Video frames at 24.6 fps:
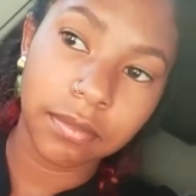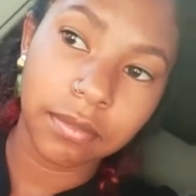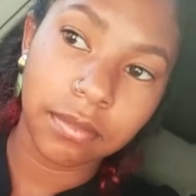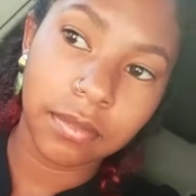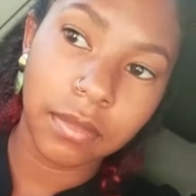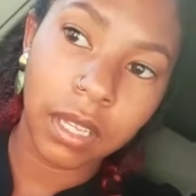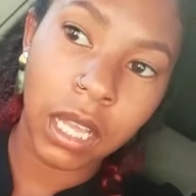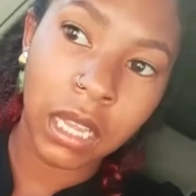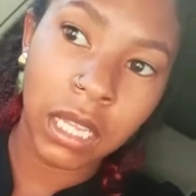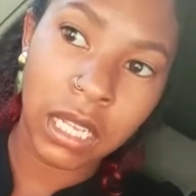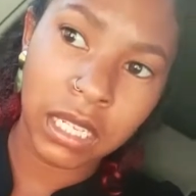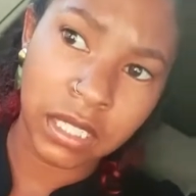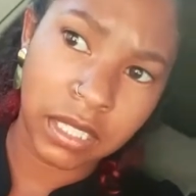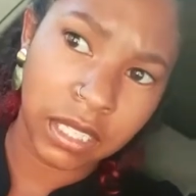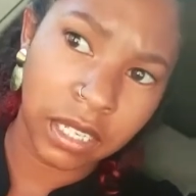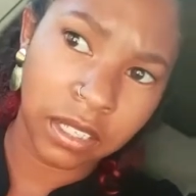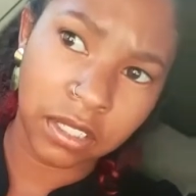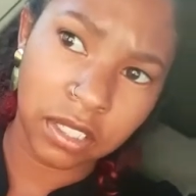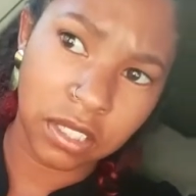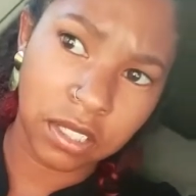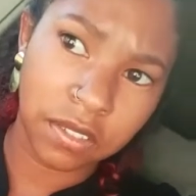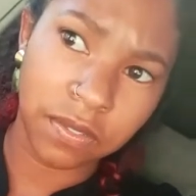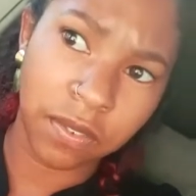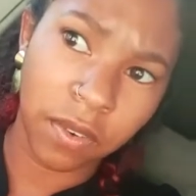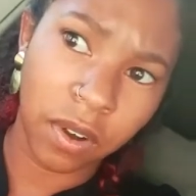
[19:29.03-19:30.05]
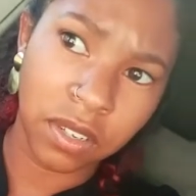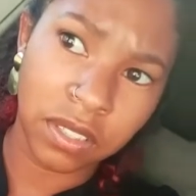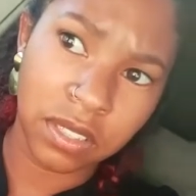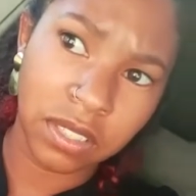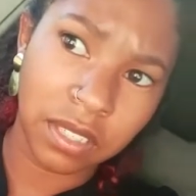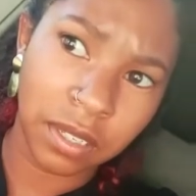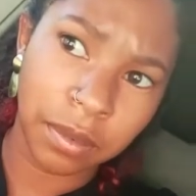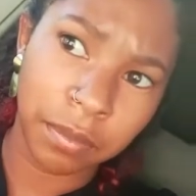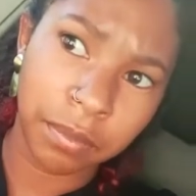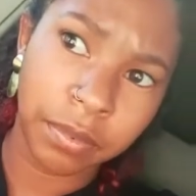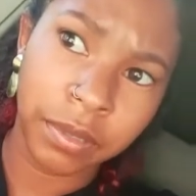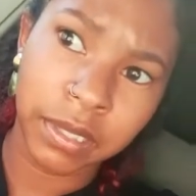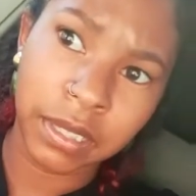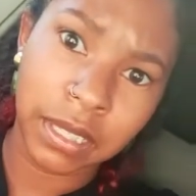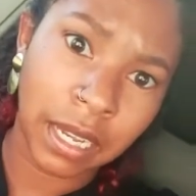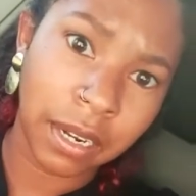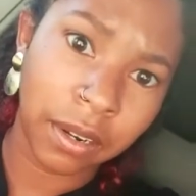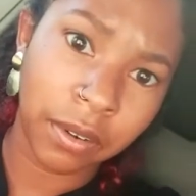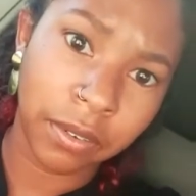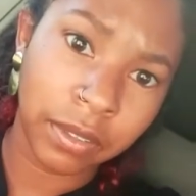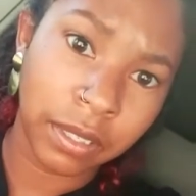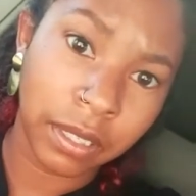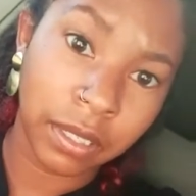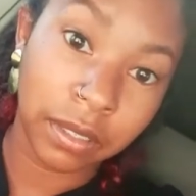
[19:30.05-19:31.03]
Unless they just falsely put that
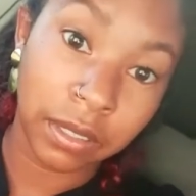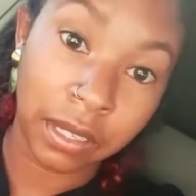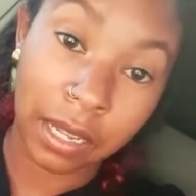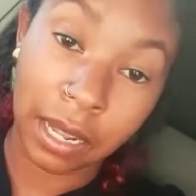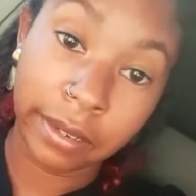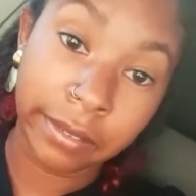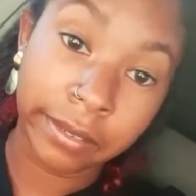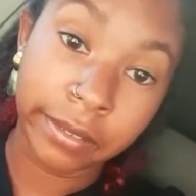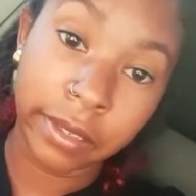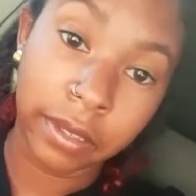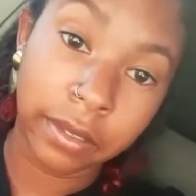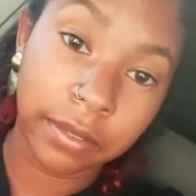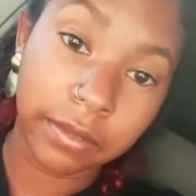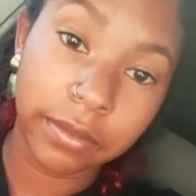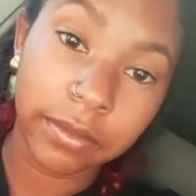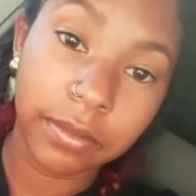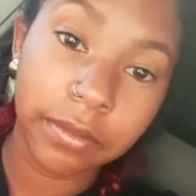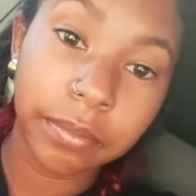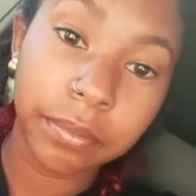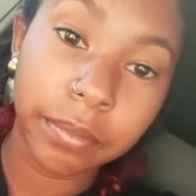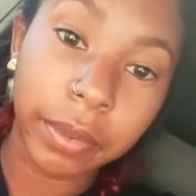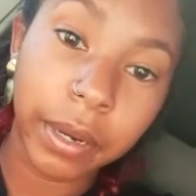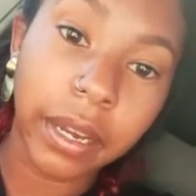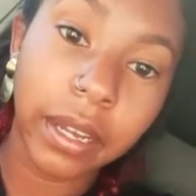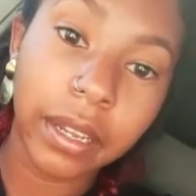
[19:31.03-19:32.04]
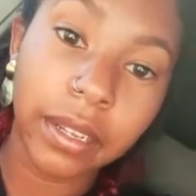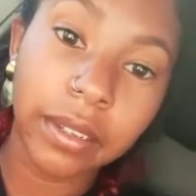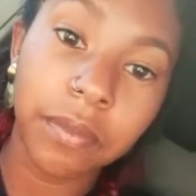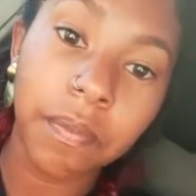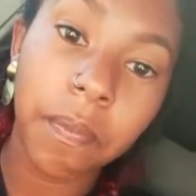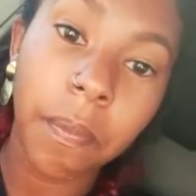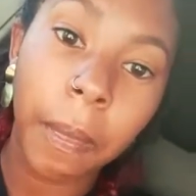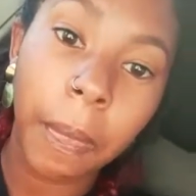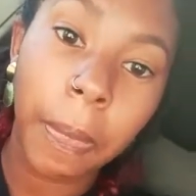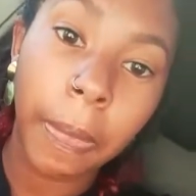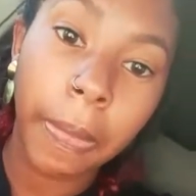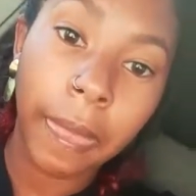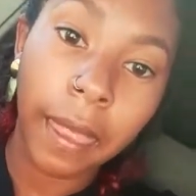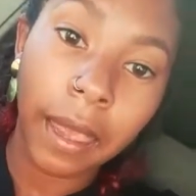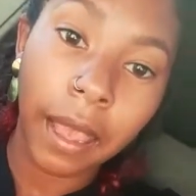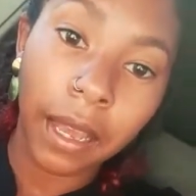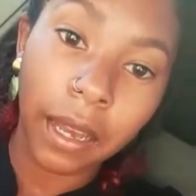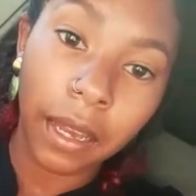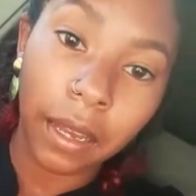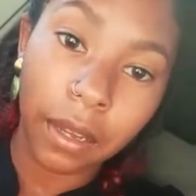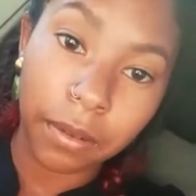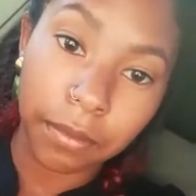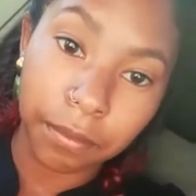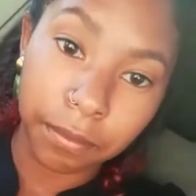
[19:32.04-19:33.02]
on there. I don't know. But
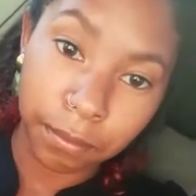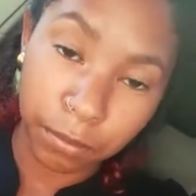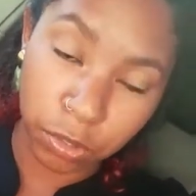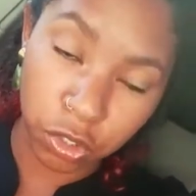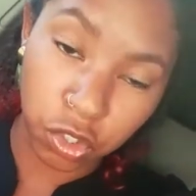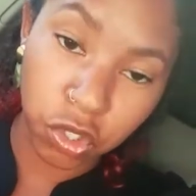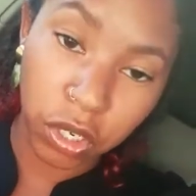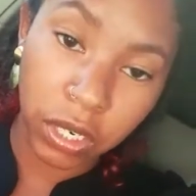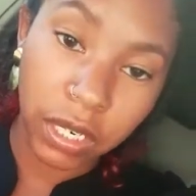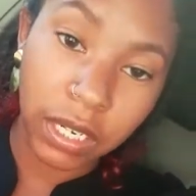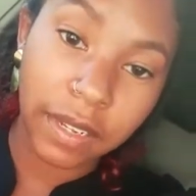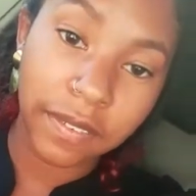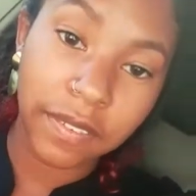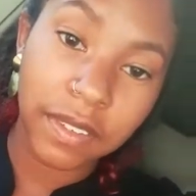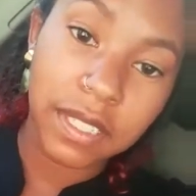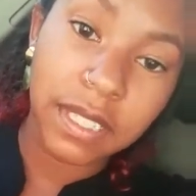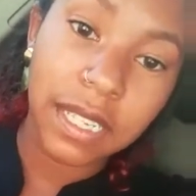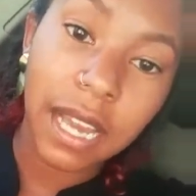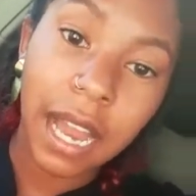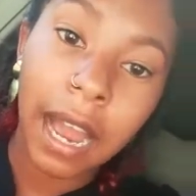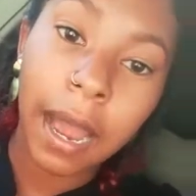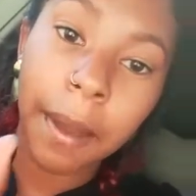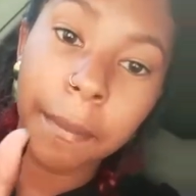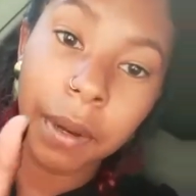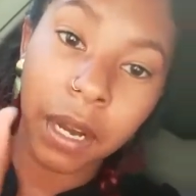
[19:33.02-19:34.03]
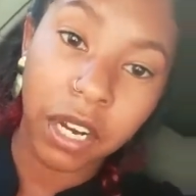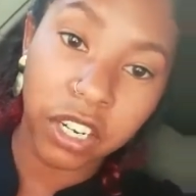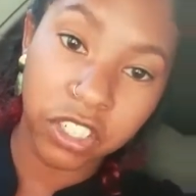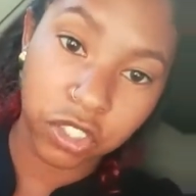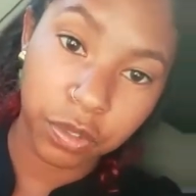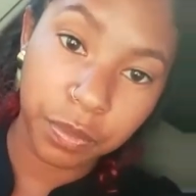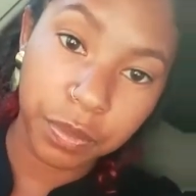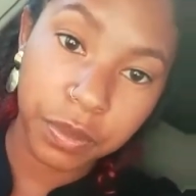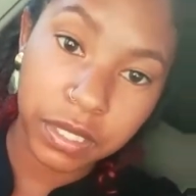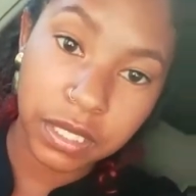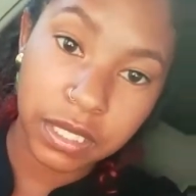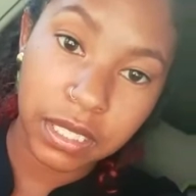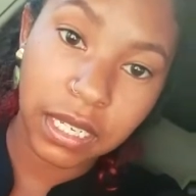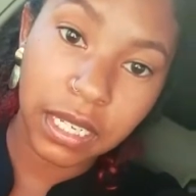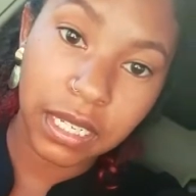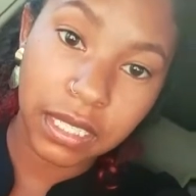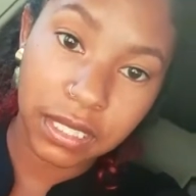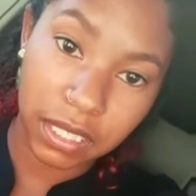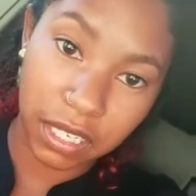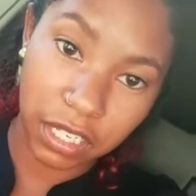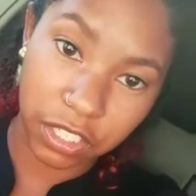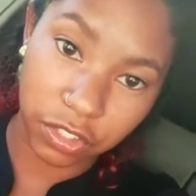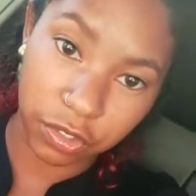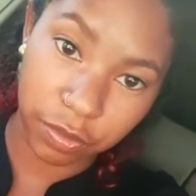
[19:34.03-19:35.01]
majority of the time, 100%
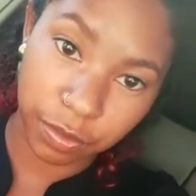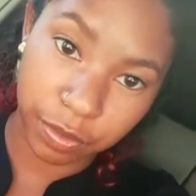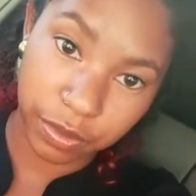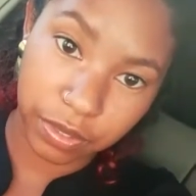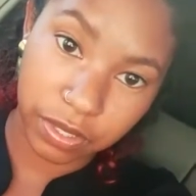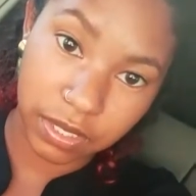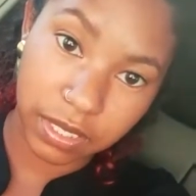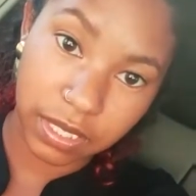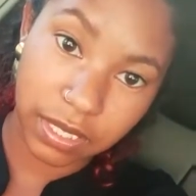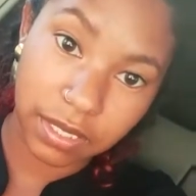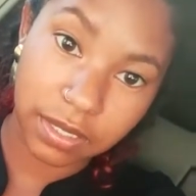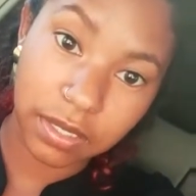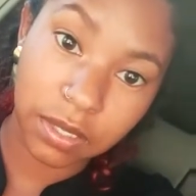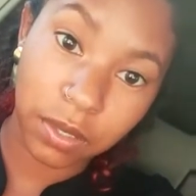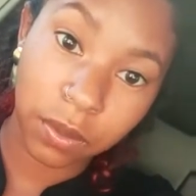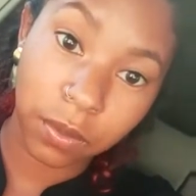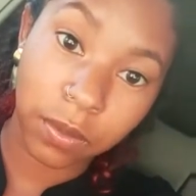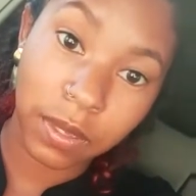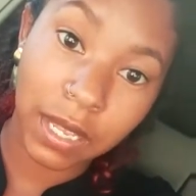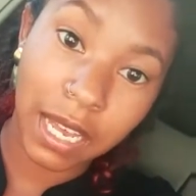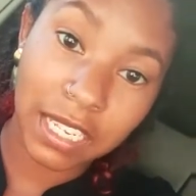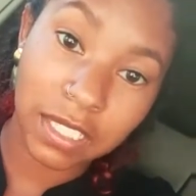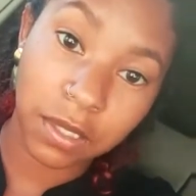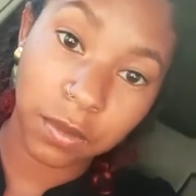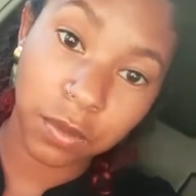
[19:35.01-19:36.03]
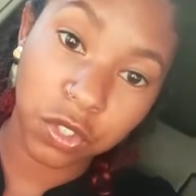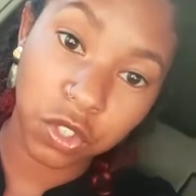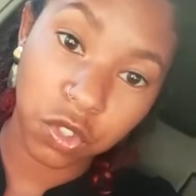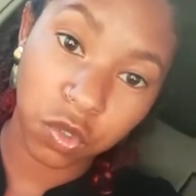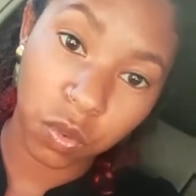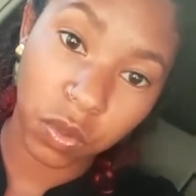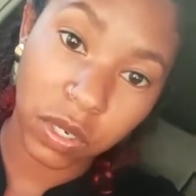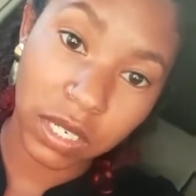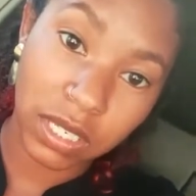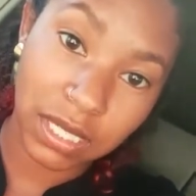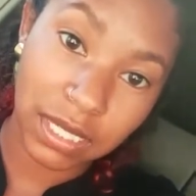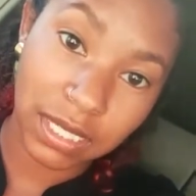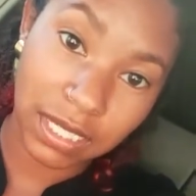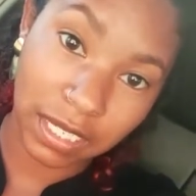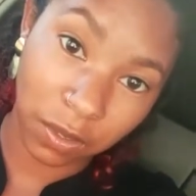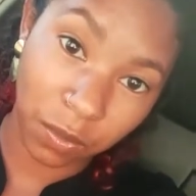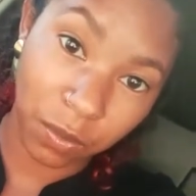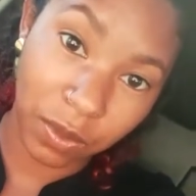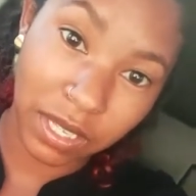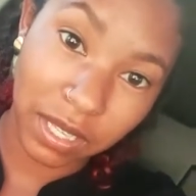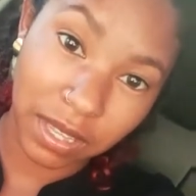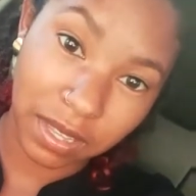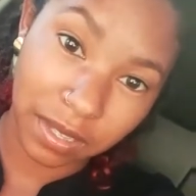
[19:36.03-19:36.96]
is 100%. So that's what you want to stick with.